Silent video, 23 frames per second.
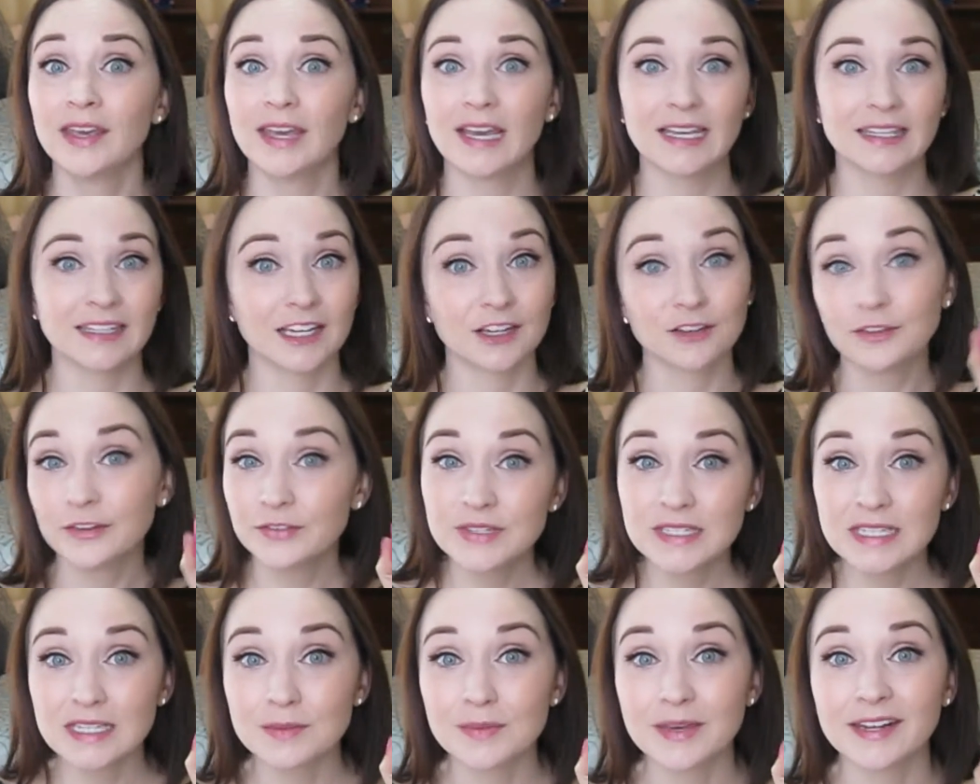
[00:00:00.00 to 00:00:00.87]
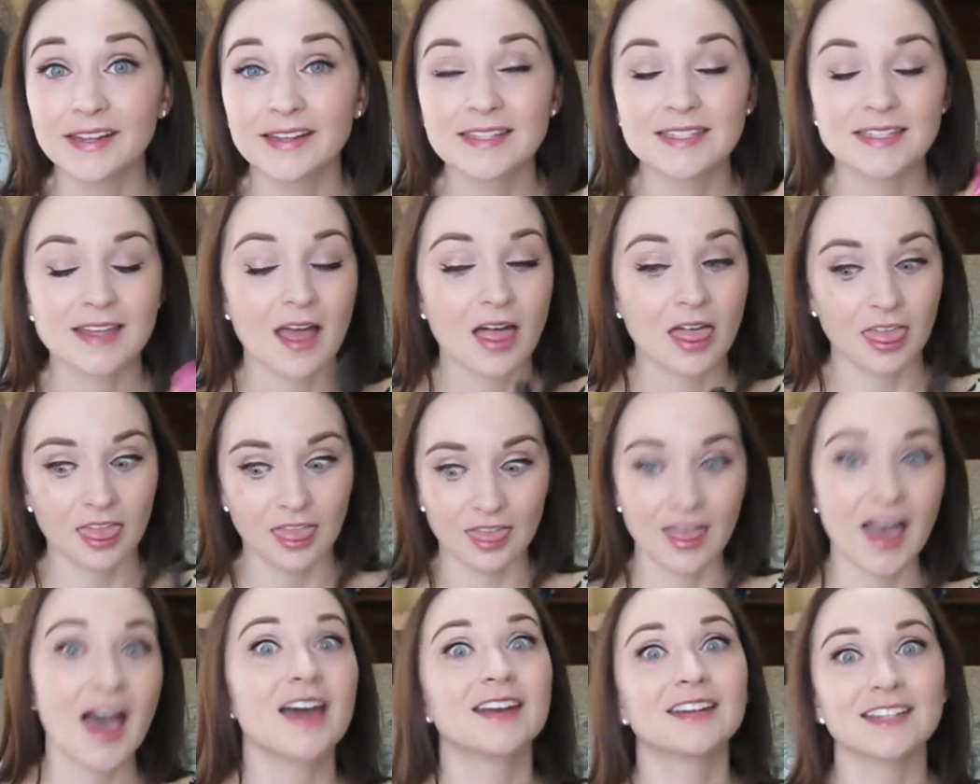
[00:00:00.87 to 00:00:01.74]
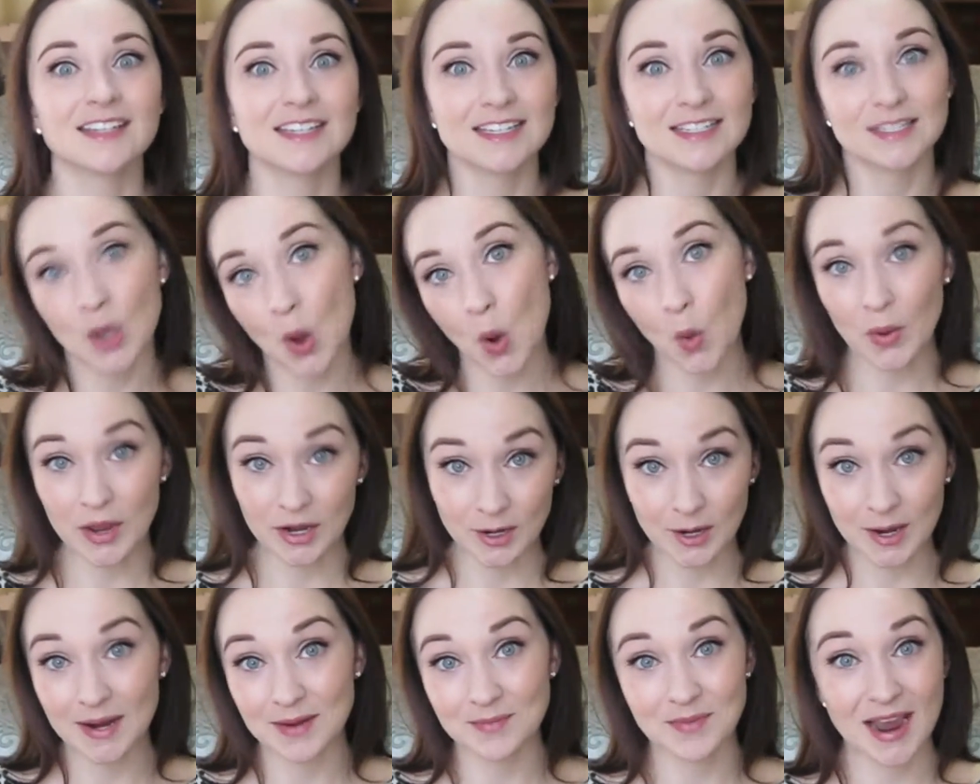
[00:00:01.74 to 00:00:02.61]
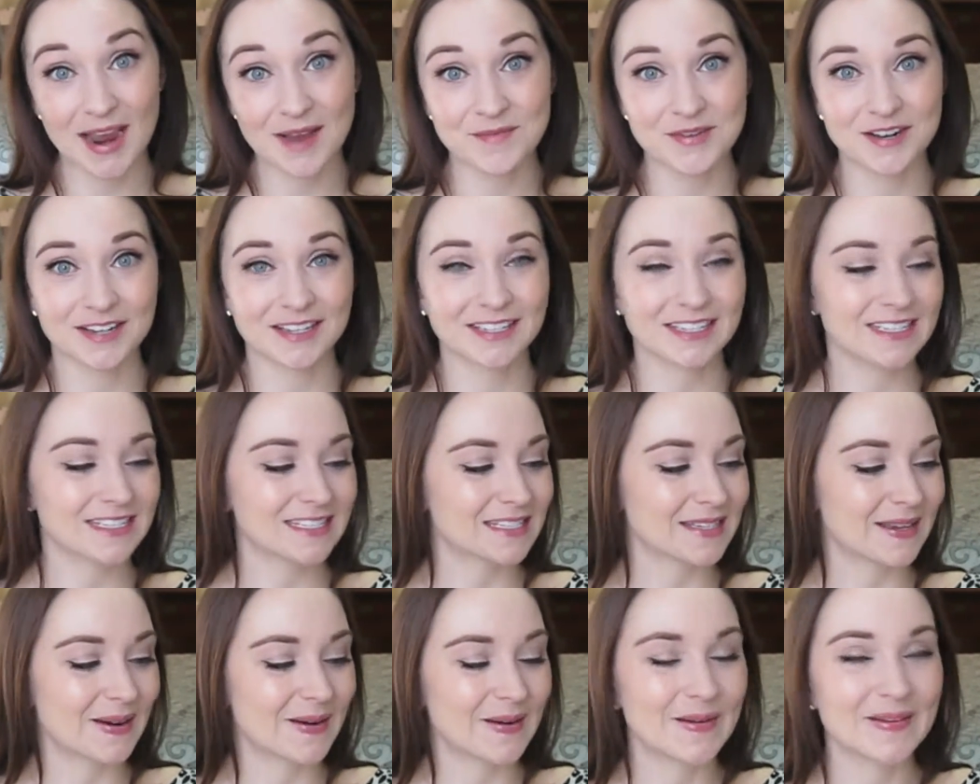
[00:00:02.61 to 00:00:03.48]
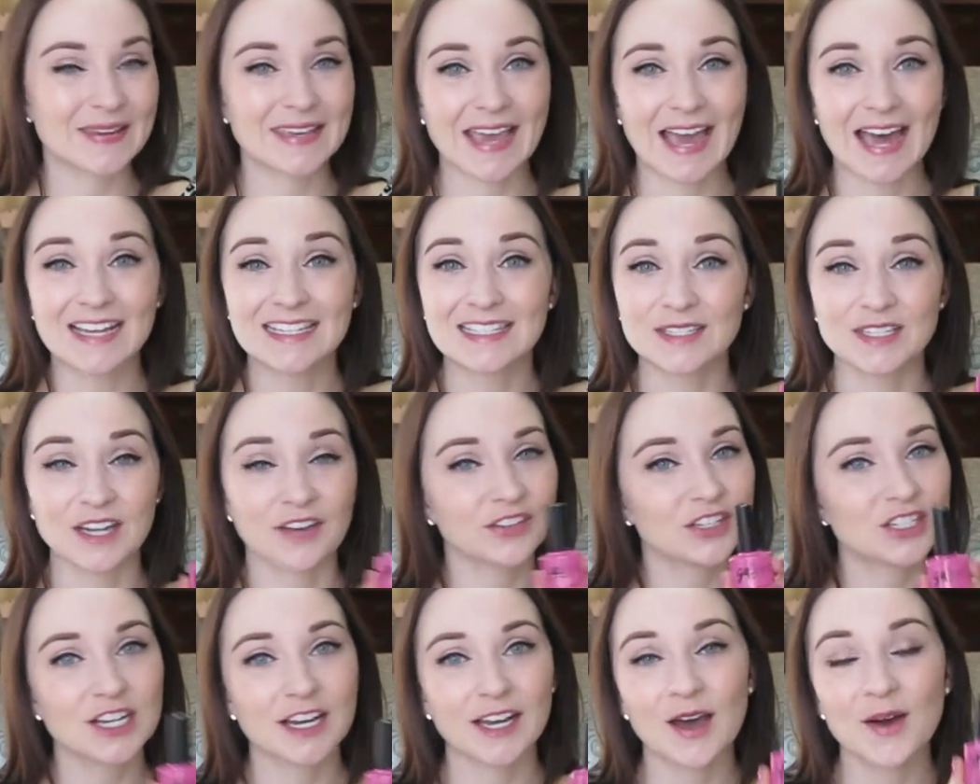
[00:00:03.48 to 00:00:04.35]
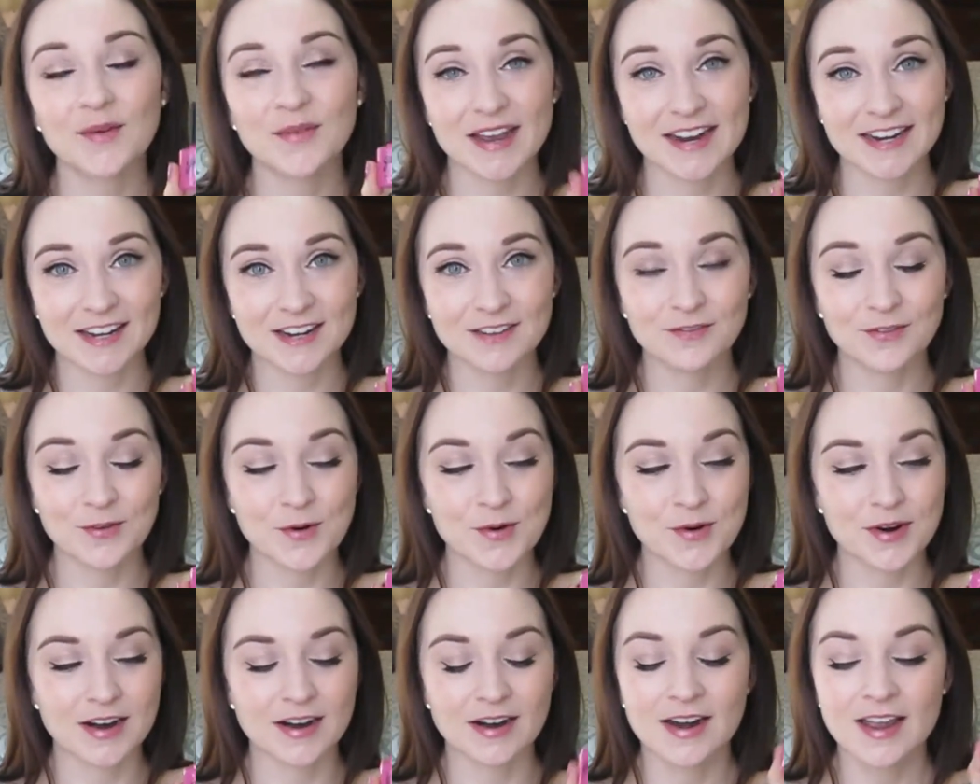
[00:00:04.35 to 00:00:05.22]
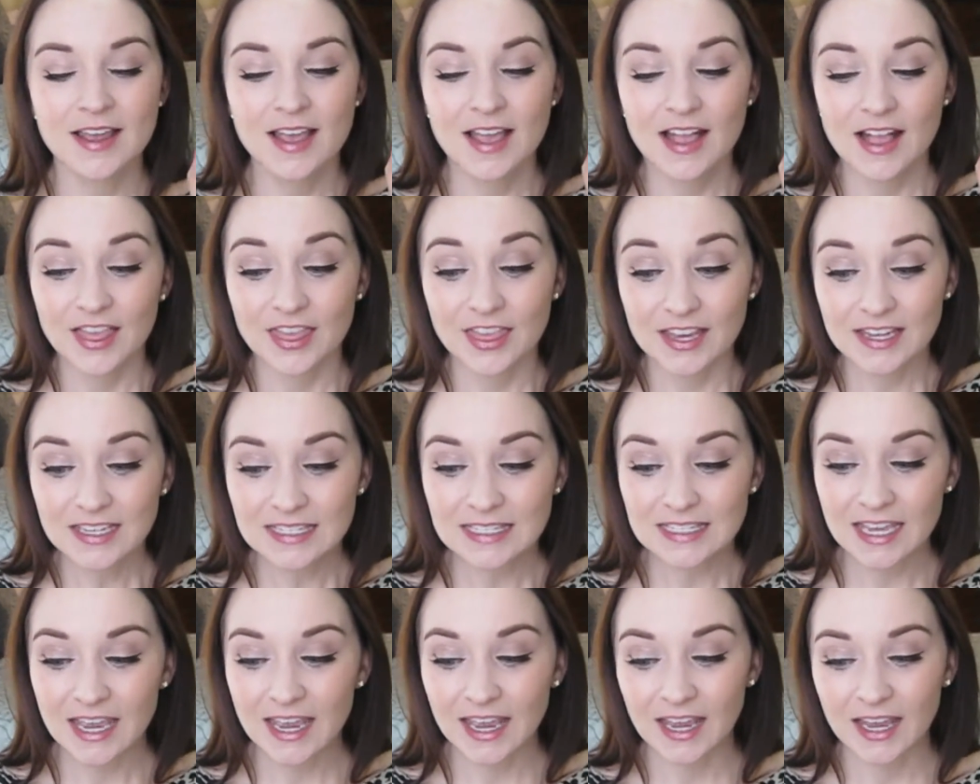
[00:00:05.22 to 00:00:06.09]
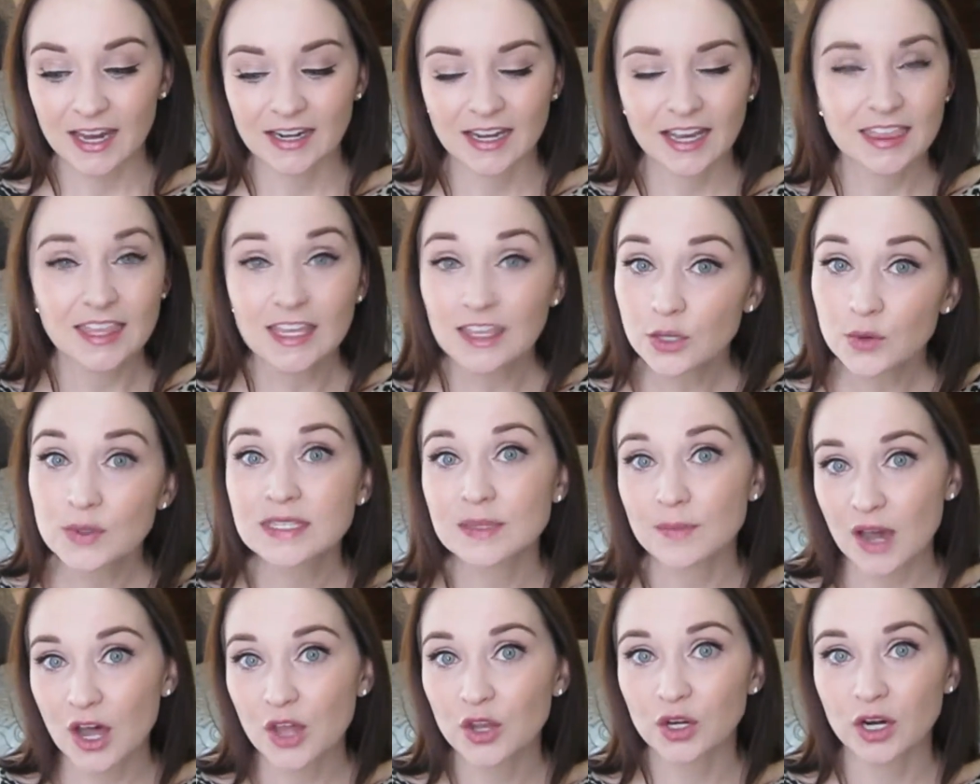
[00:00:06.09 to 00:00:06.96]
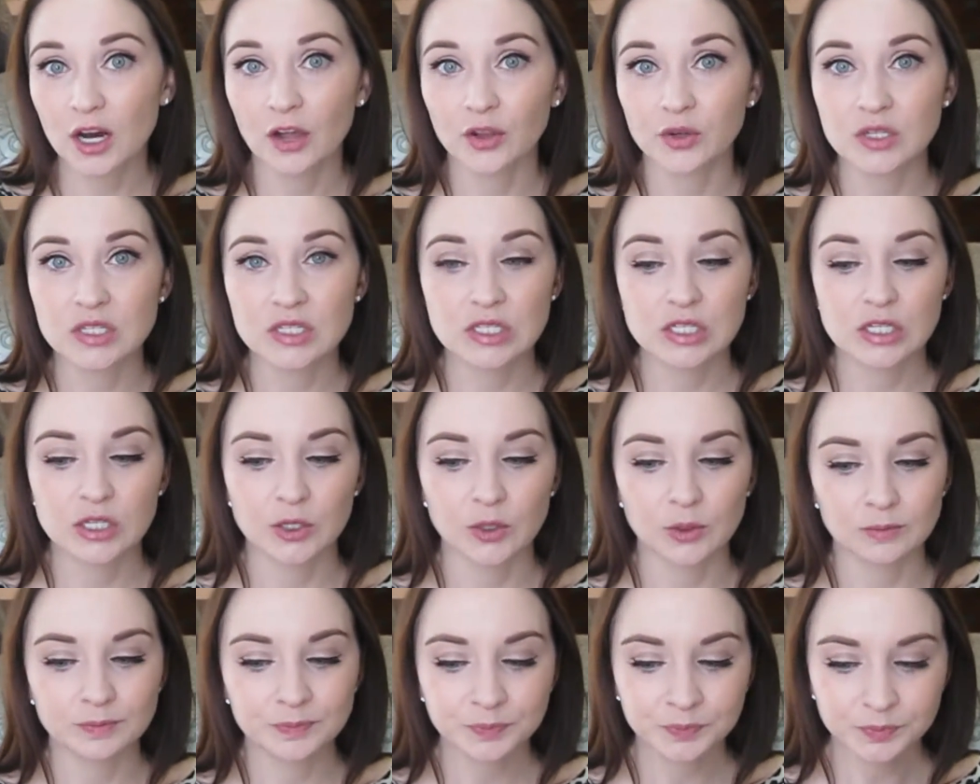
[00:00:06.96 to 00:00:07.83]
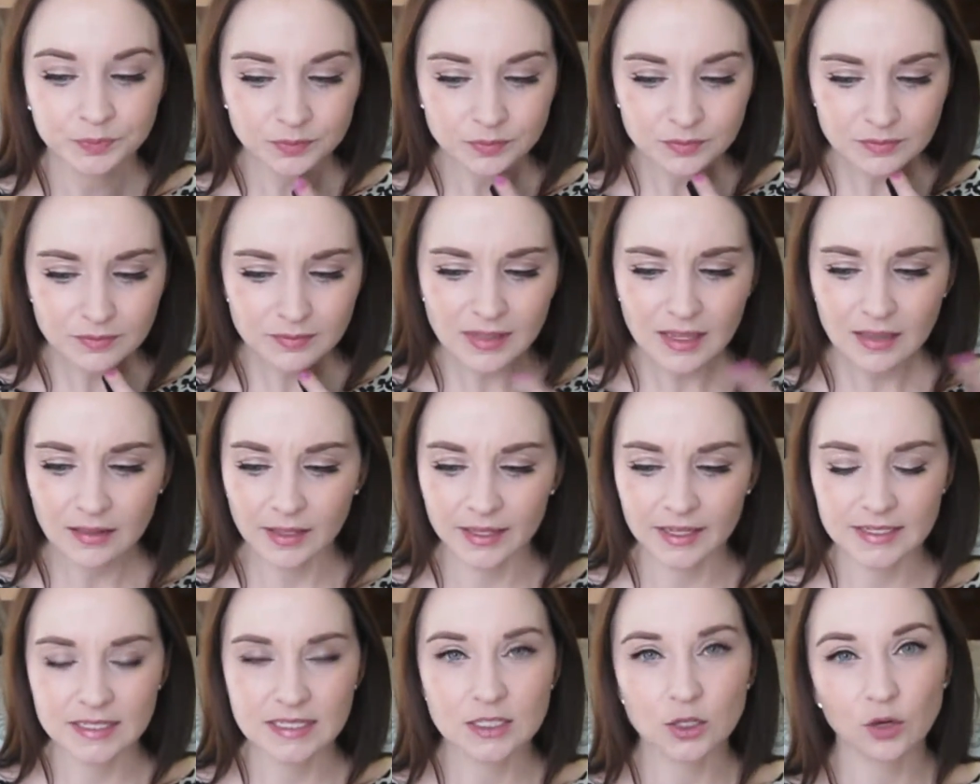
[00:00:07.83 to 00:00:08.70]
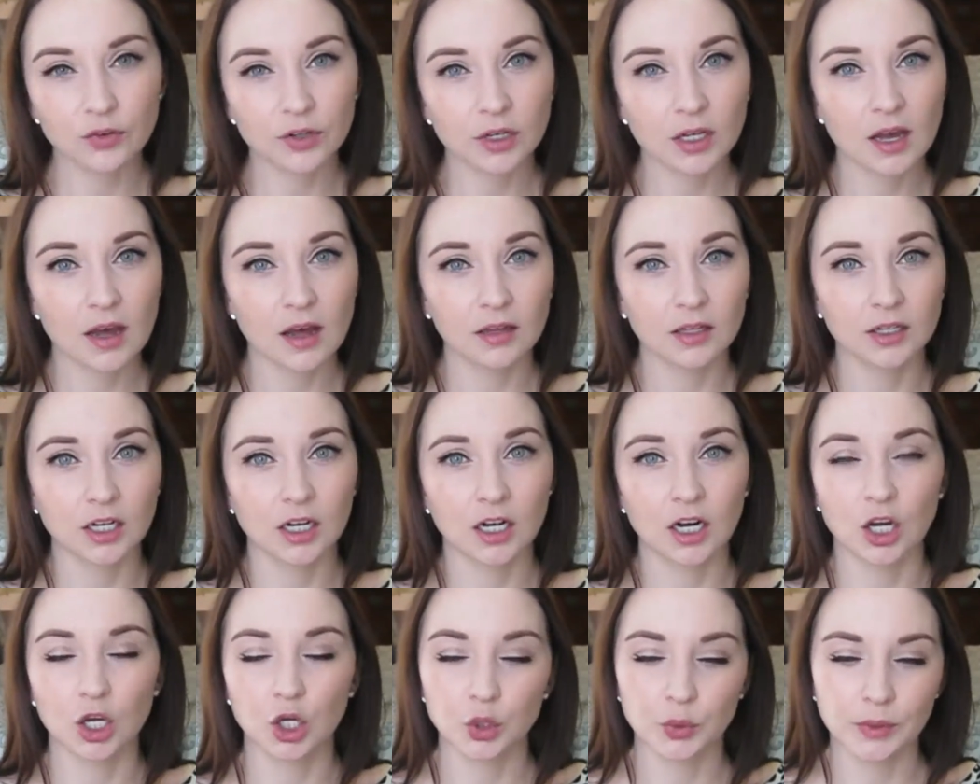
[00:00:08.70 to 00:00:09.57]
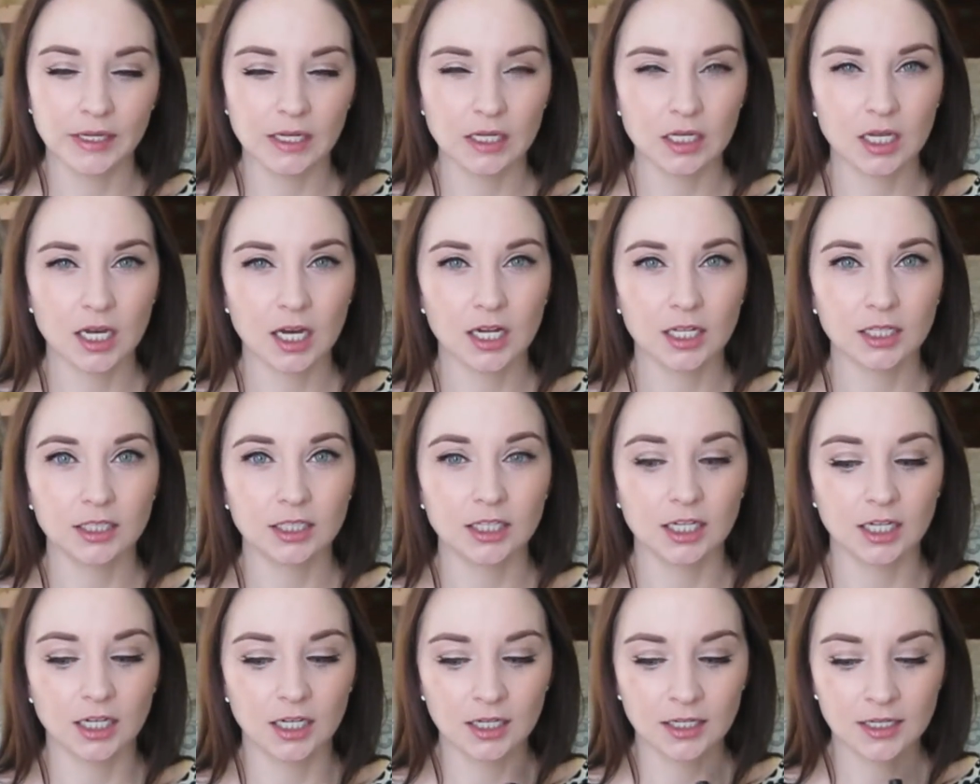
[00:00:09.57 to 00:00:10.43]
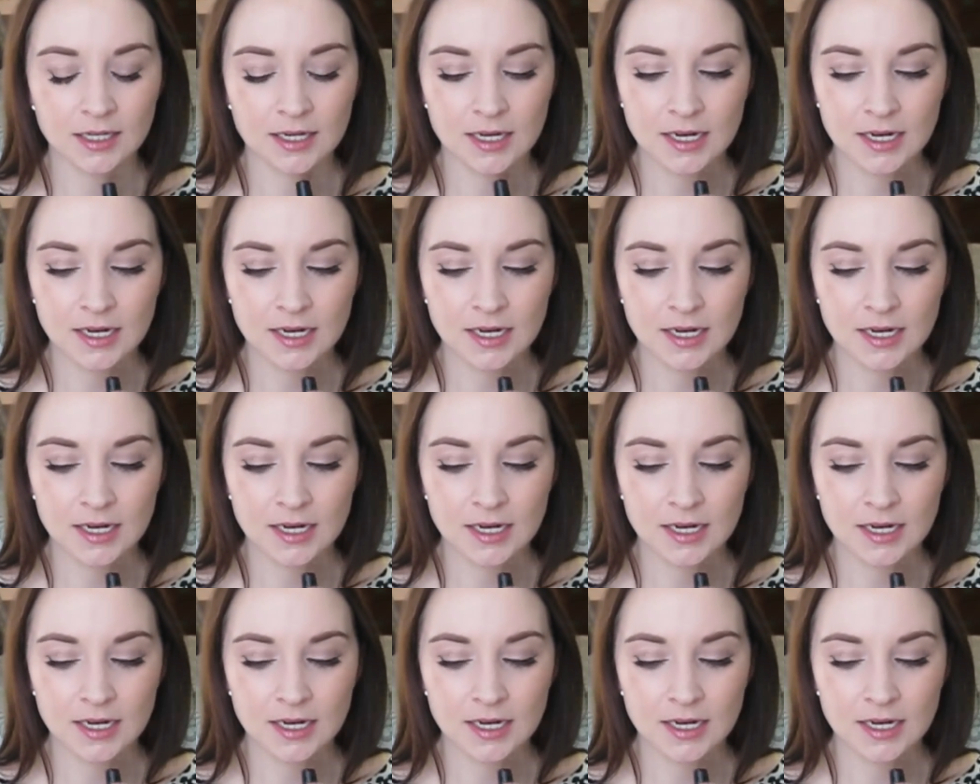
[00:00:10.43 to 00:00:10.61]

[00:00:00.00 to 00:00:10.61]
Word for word: in like 15 minutes, that is a winner in my book. So yeah, so definitely check out Rite Aid for this. And I think there were some other colors too, like a silver color, a green color,